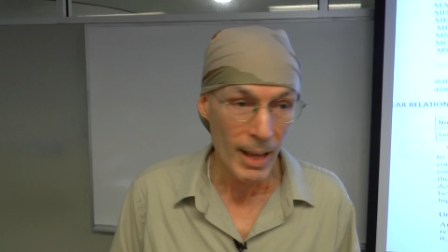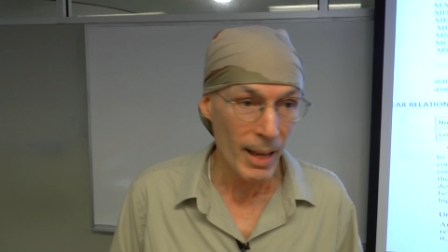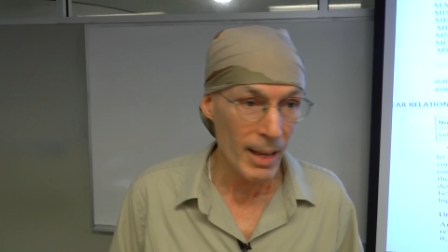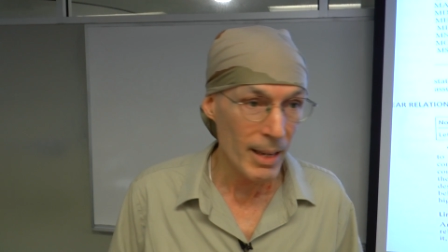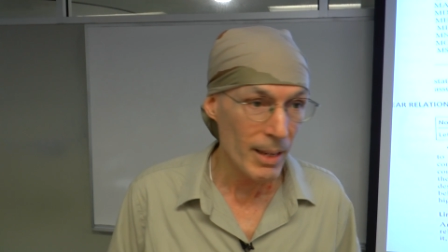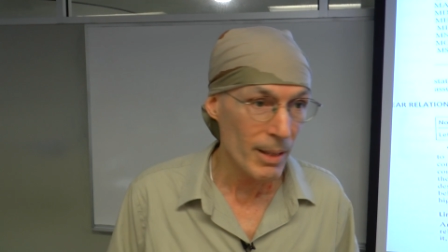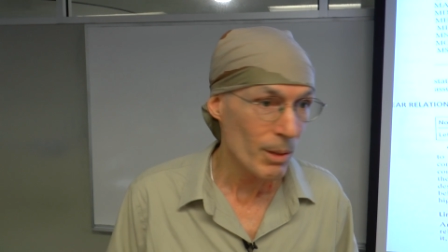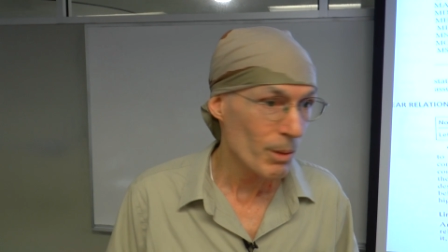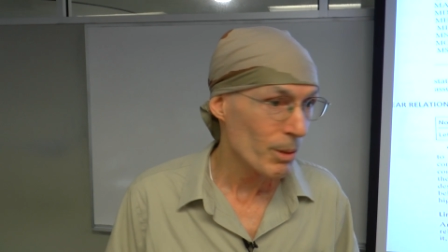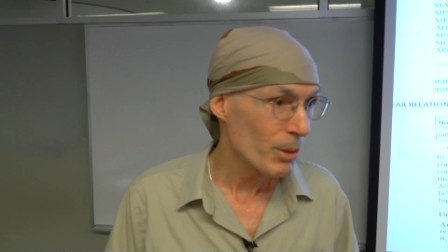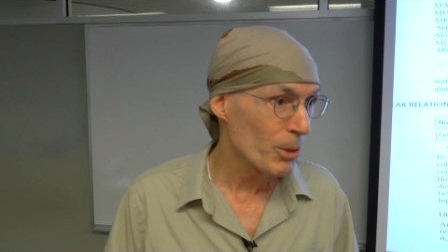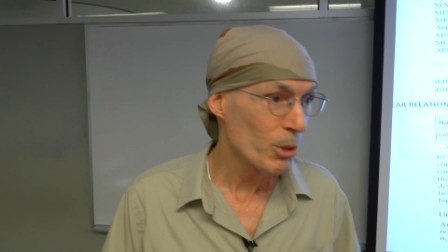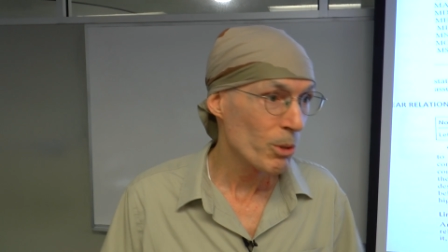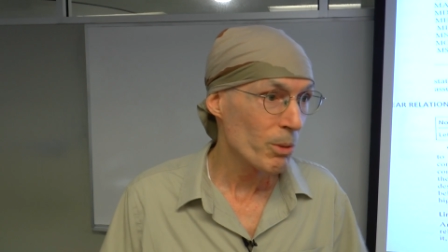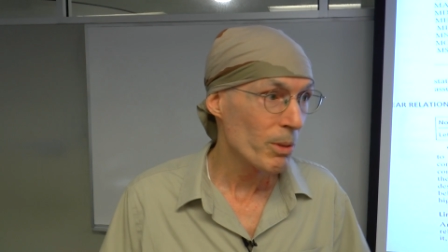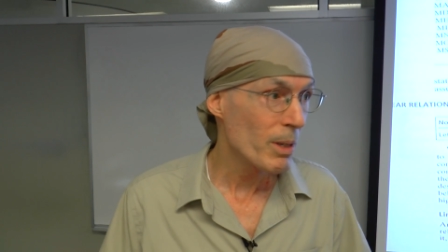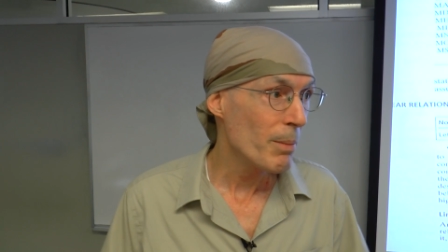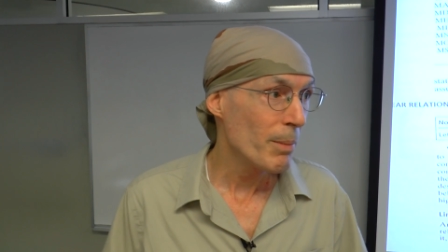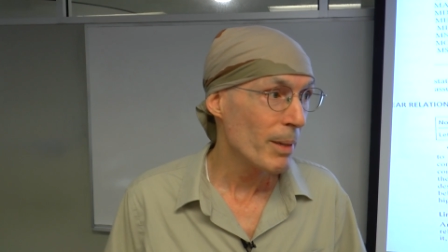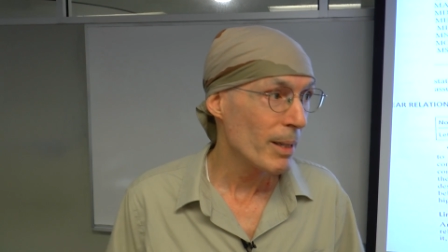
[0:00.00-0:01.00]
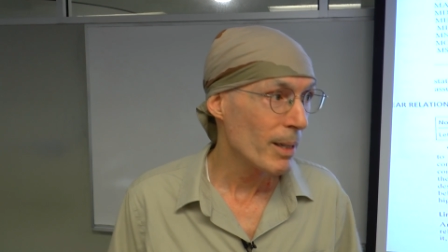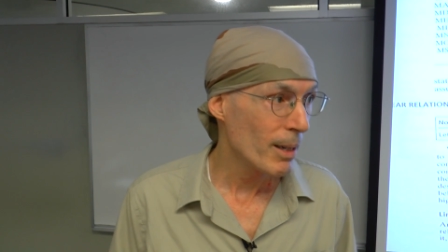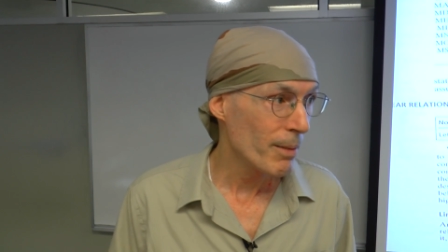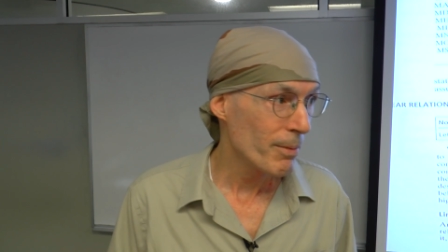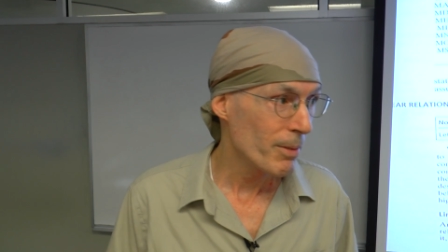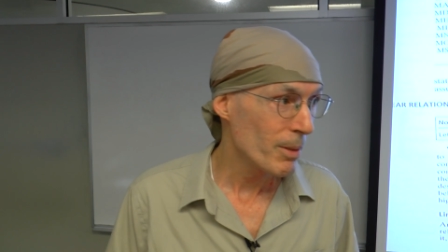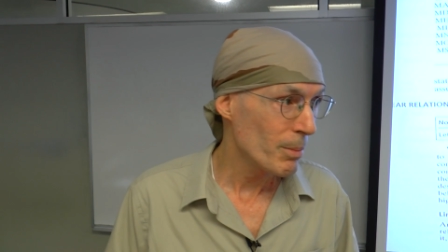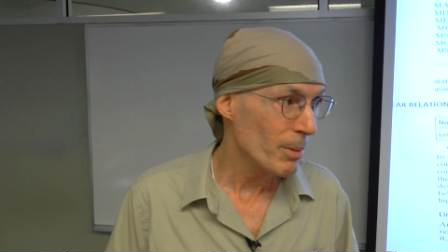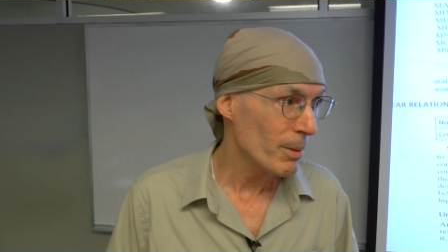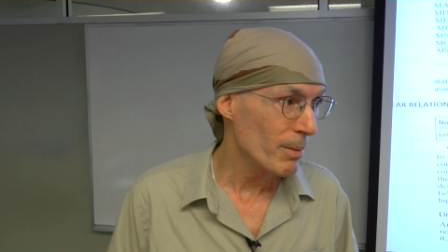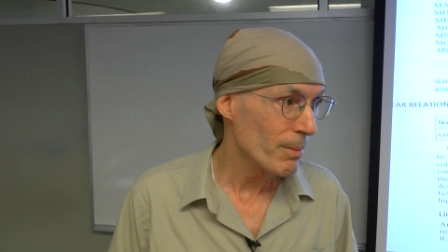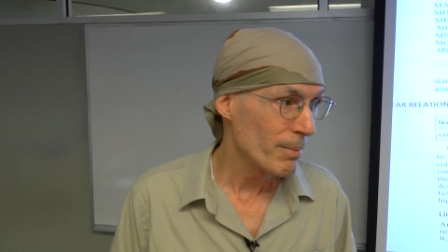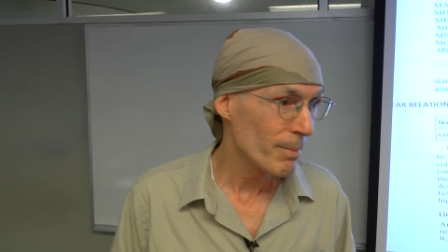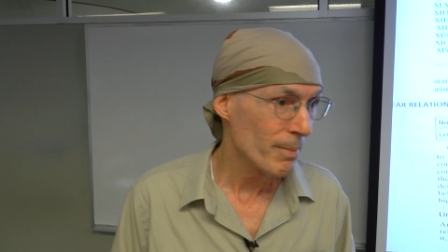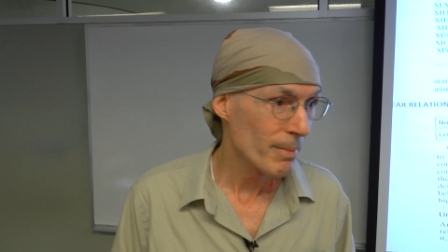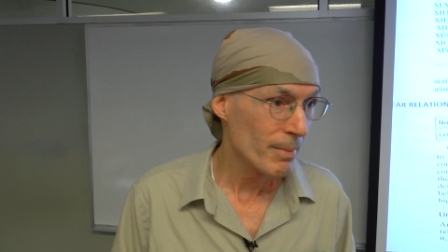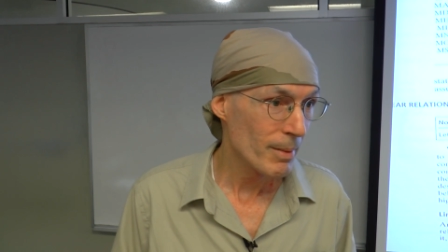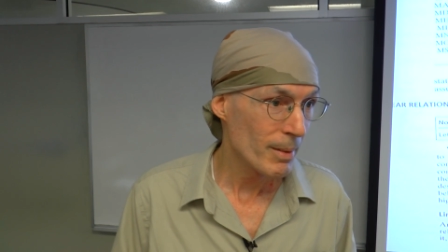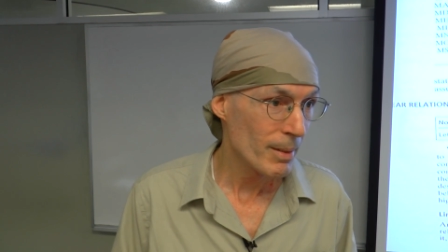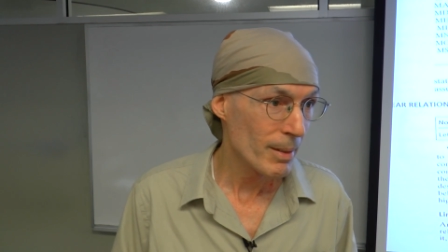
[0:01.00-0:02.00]
And they're extremely comfortable.
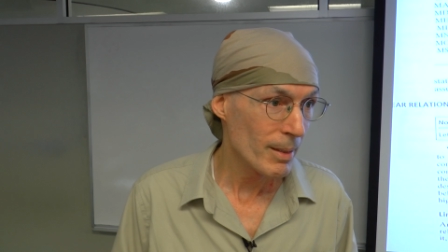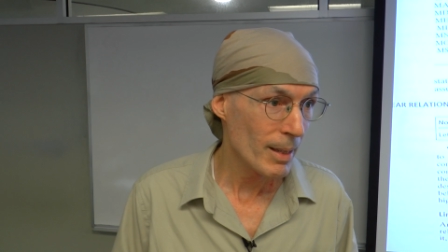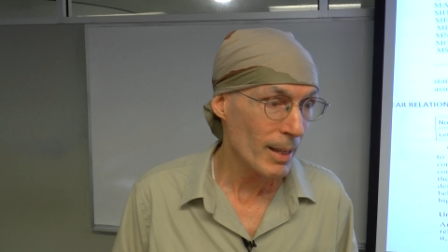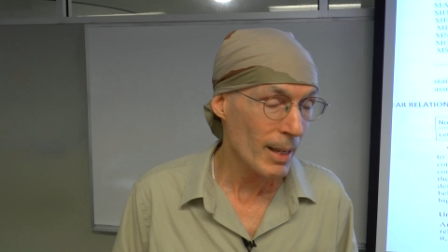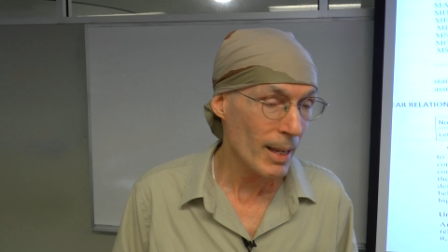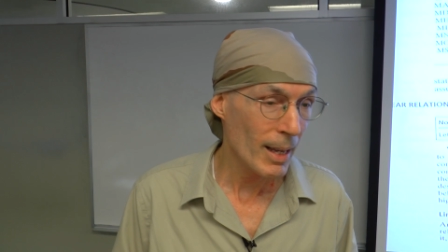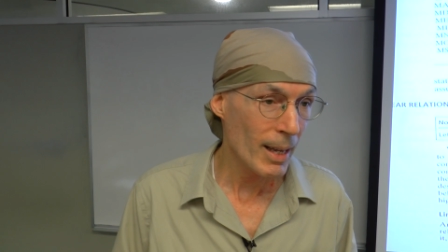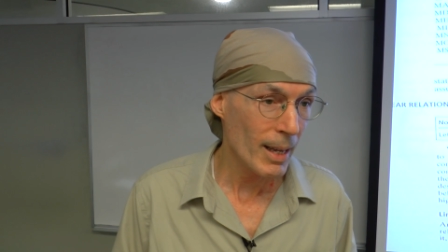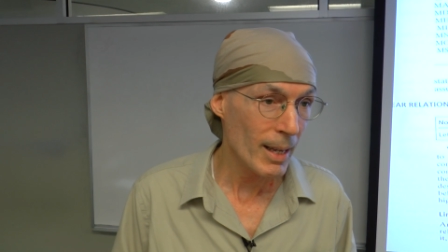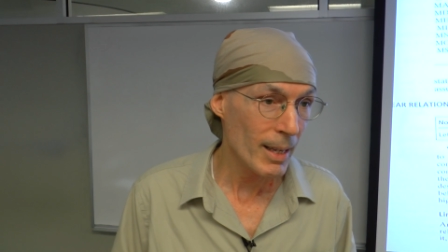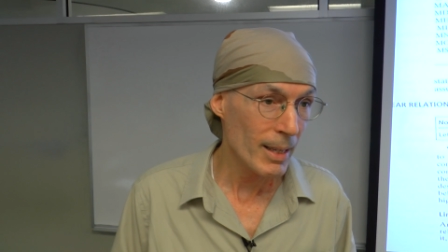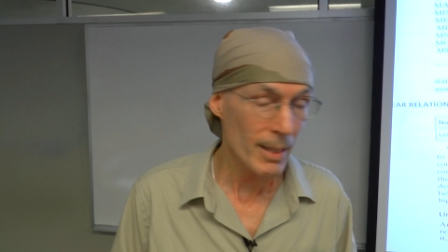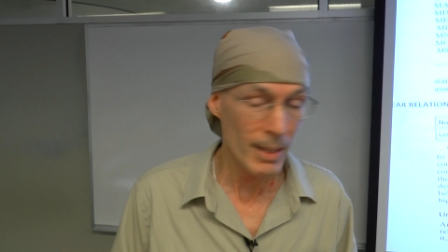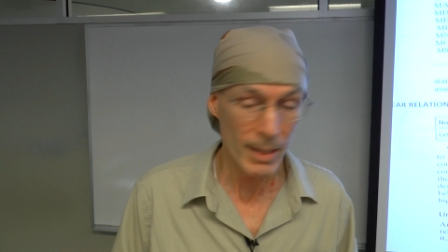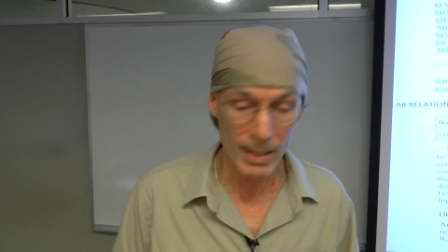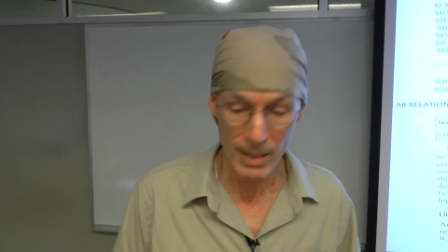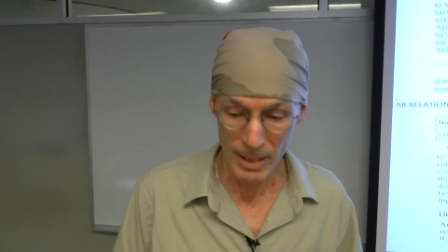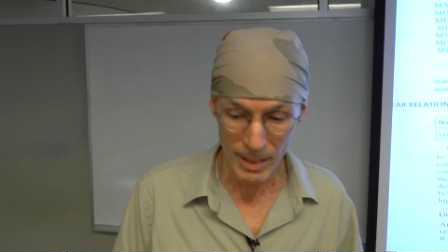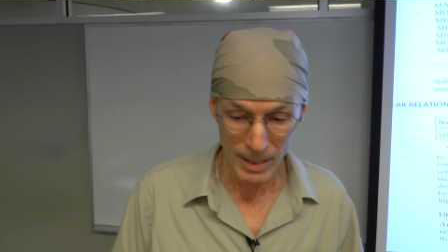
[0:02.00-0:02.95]
And